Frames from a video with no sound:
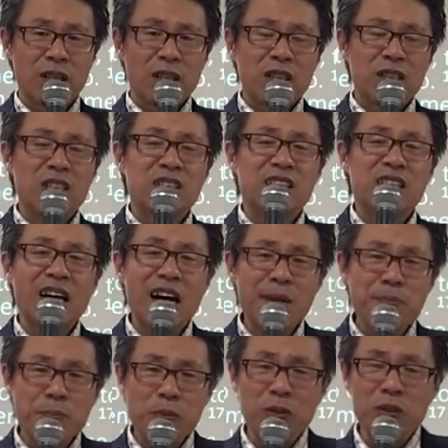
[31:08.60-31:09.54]

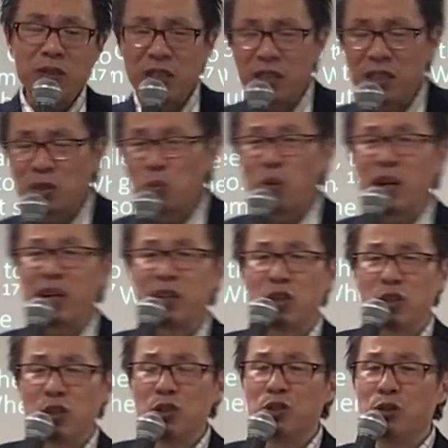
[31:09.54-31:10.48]
Disciple is one
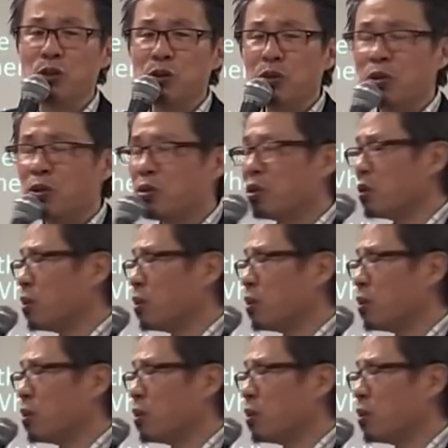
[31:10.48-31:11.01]
who